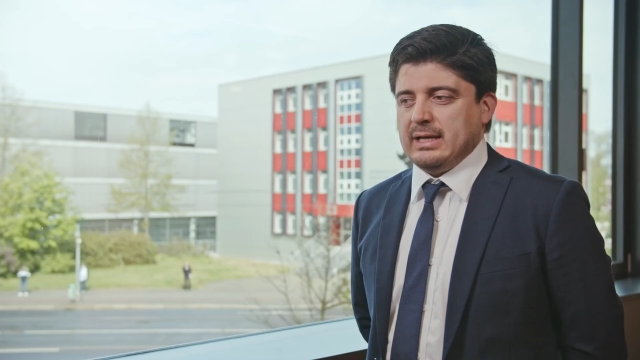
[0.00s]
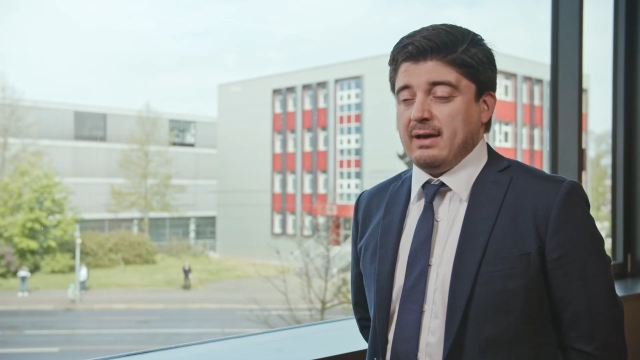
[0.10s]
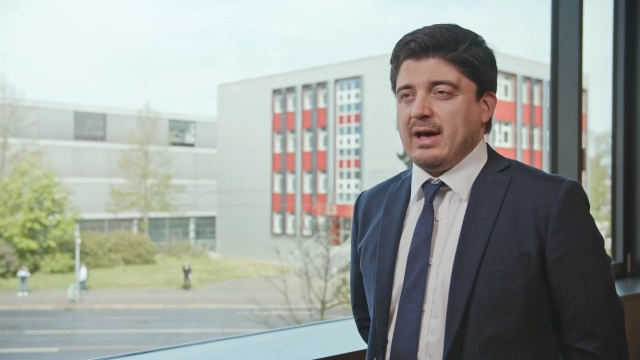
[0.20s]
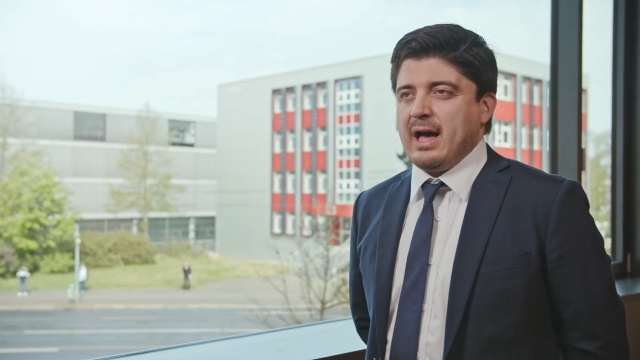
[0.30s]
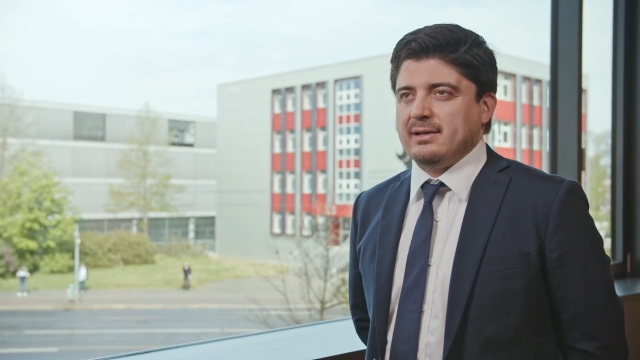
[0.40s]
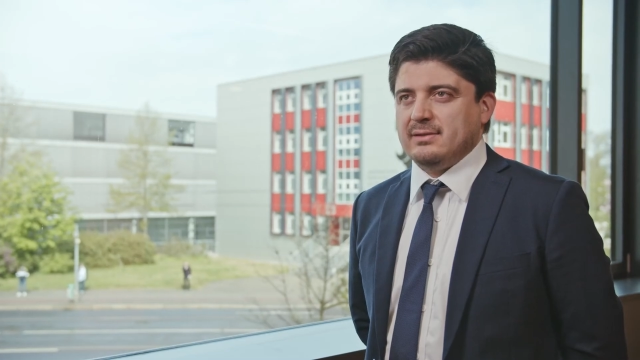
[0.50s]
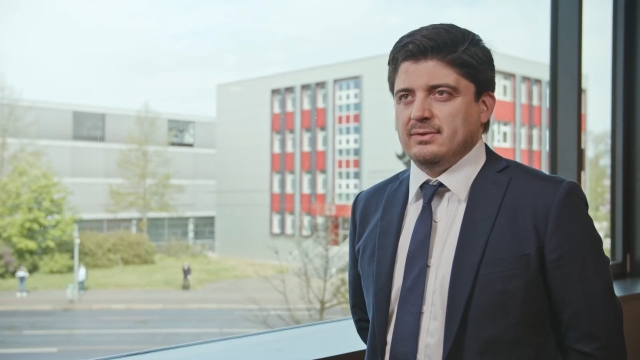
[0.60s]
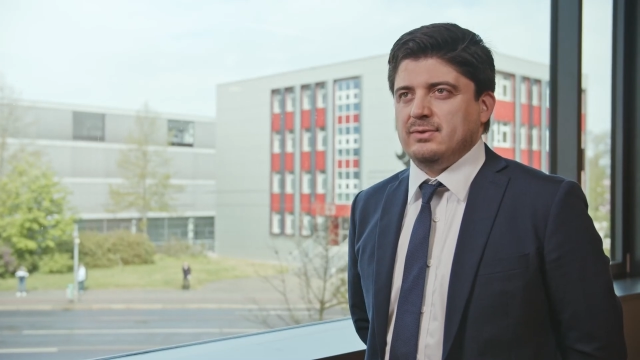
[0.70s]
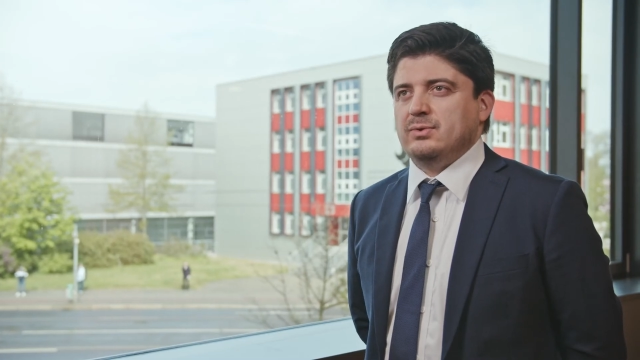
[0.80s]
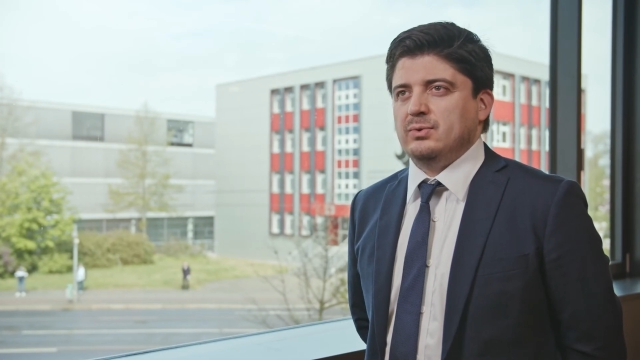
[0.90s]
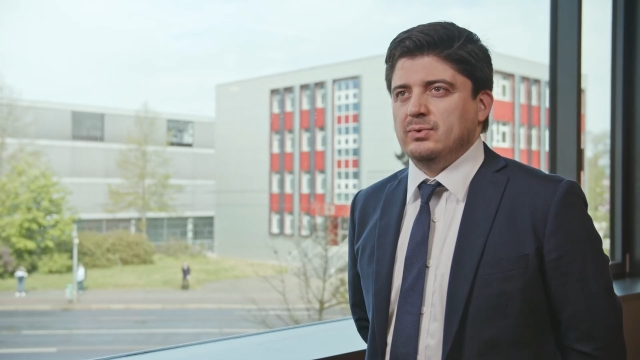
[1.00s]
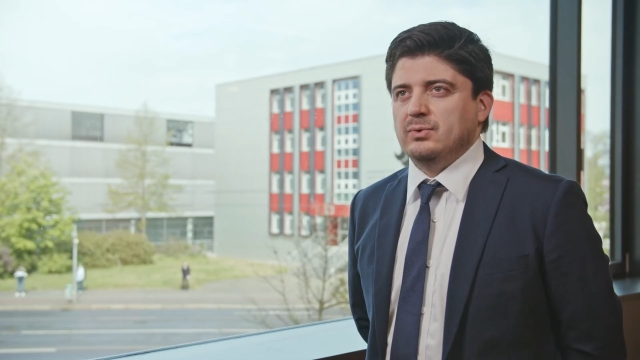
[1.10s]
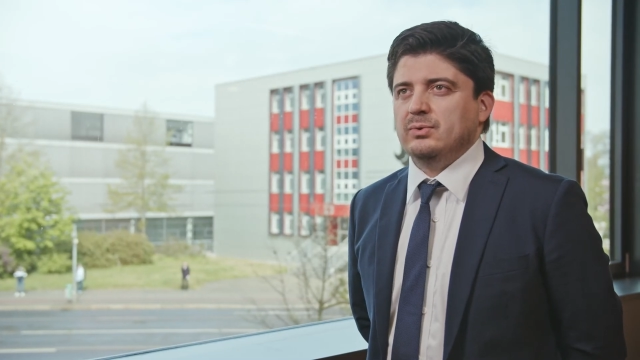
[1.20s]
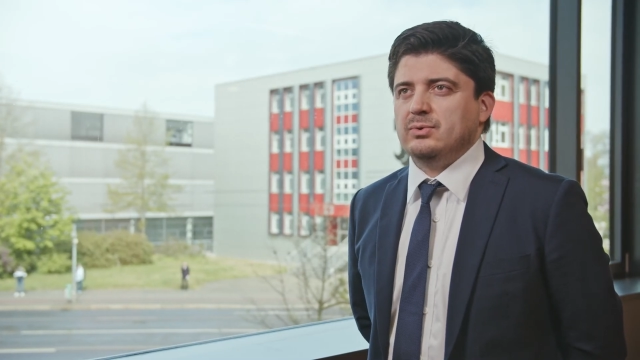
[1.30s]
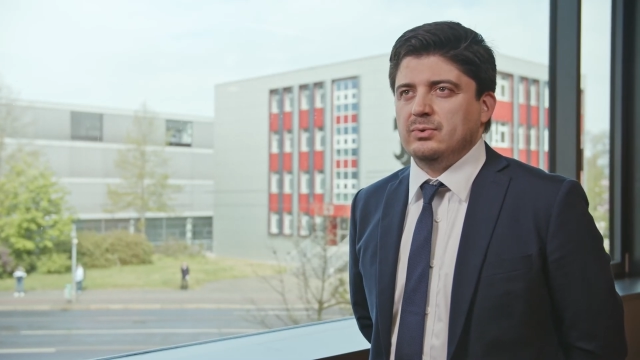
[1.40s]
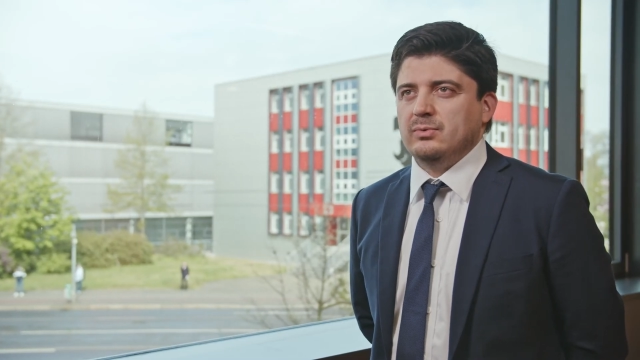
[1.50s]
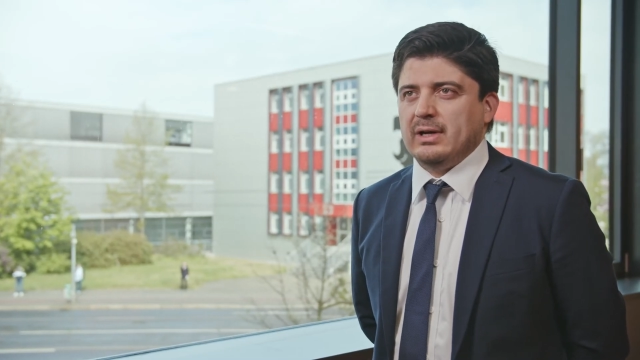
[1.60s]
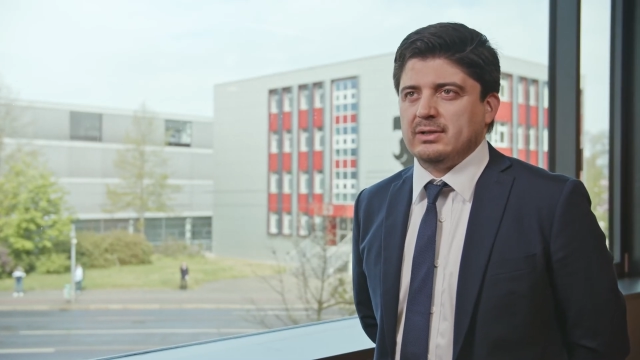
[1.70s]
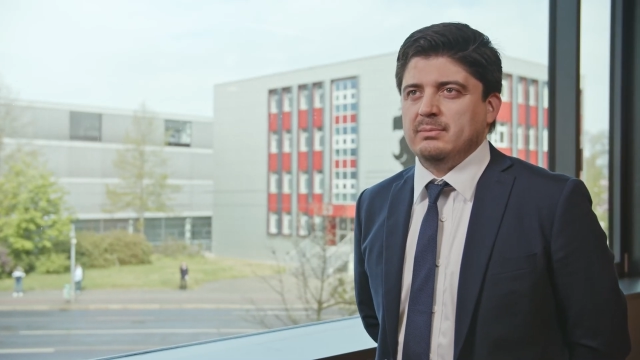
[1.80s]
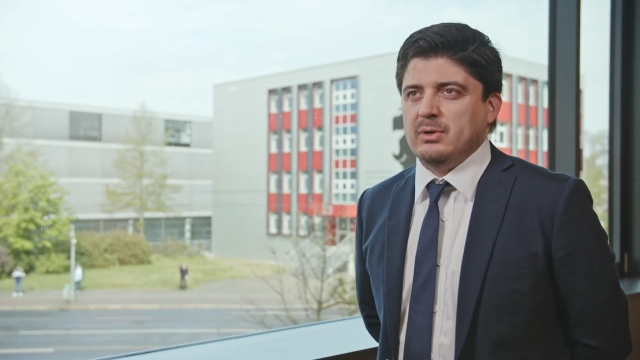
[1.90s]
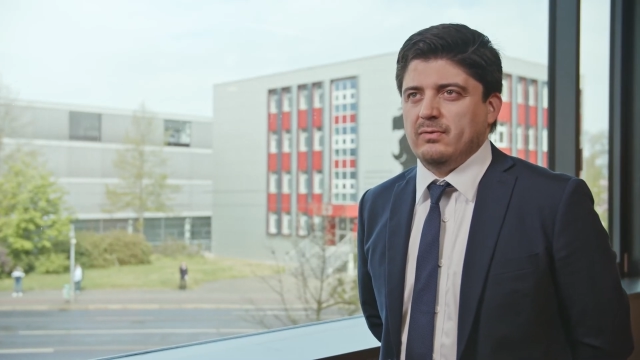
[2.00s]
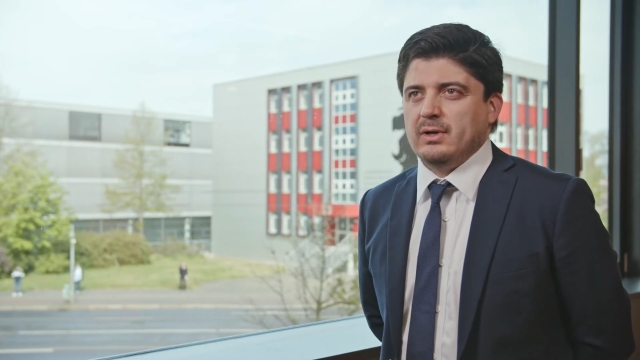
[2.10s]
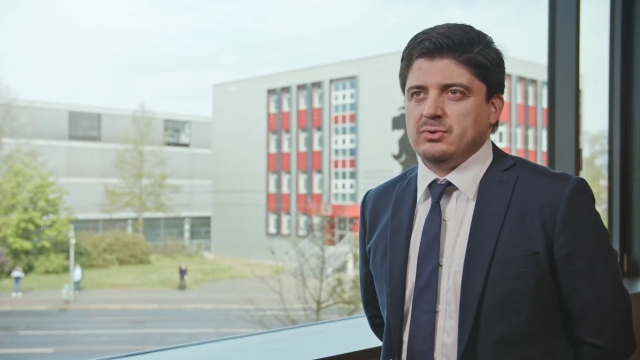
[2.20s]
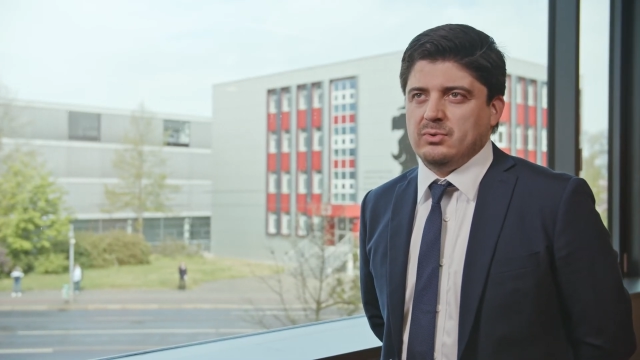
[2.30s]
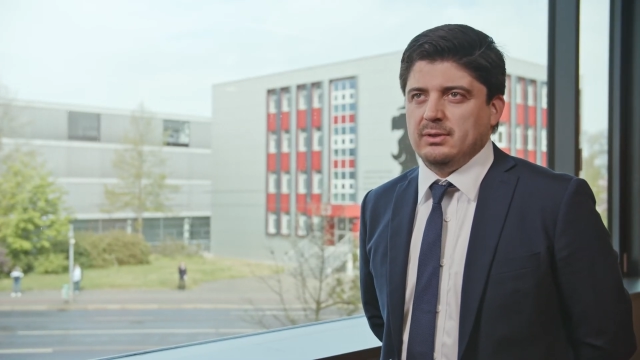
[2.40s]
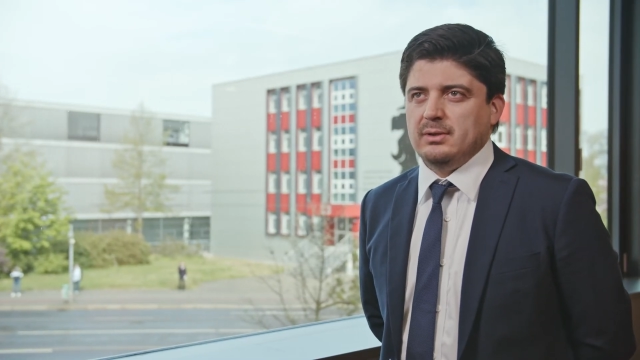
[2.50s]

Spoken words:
have access to vaccine manufacturing